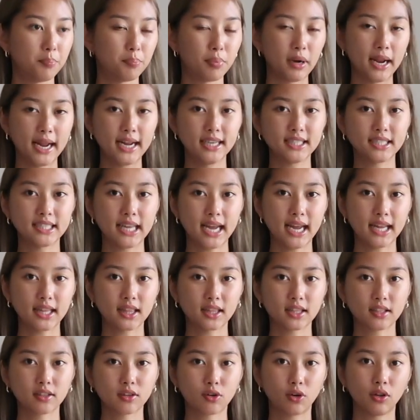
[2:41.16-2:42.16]
place
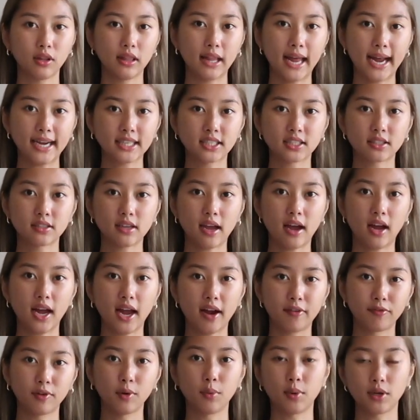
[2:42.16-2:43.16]
that collects
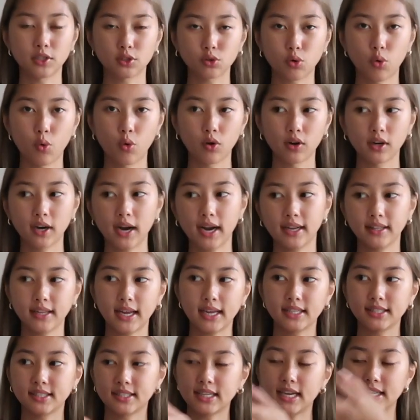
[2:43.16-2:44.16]
everyone's order and
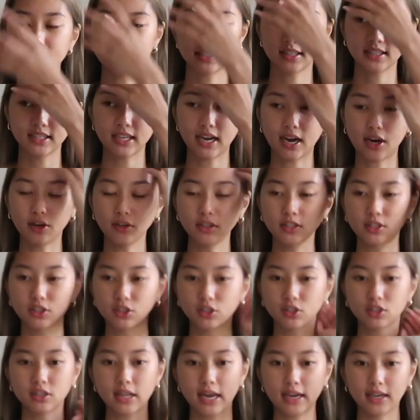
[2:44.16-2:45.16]
then sends it out. It's
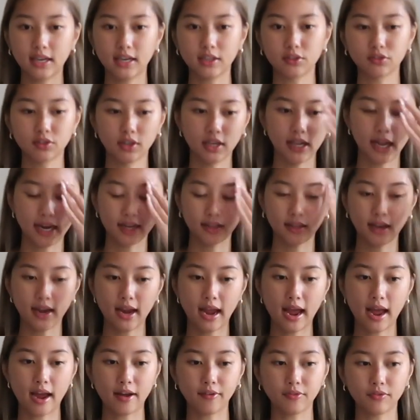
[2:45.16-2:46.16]
just like literally like
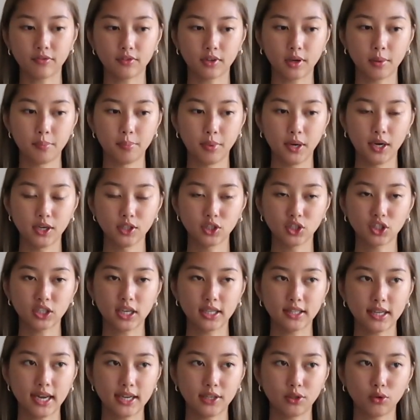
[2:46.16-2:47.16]
they have a bunch
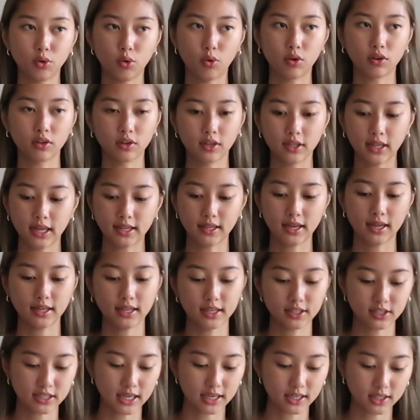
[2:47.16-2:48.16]
and then you order it and then
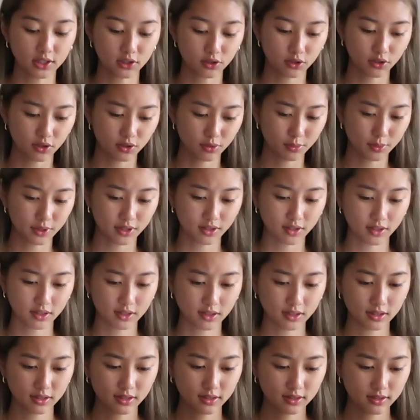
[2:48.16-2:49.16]
they send it to you. But
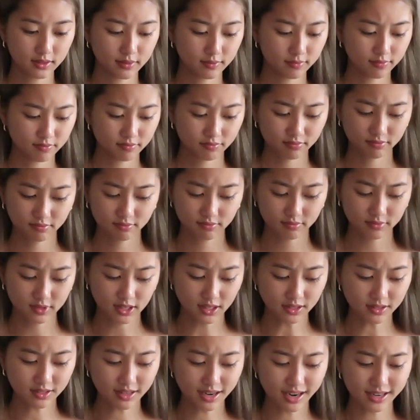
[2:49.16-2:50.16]

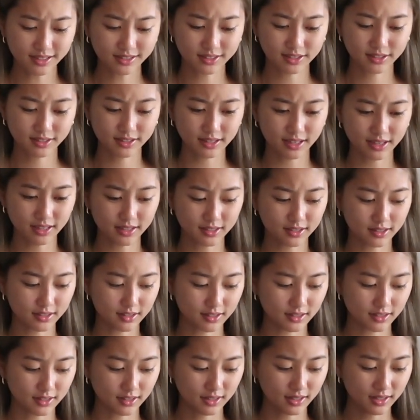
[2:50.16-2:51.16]
that's kind of sus,
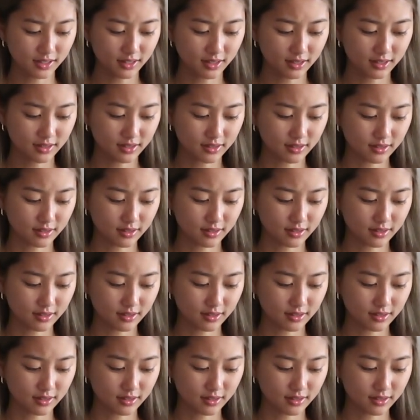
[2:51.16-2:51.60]
isn't it?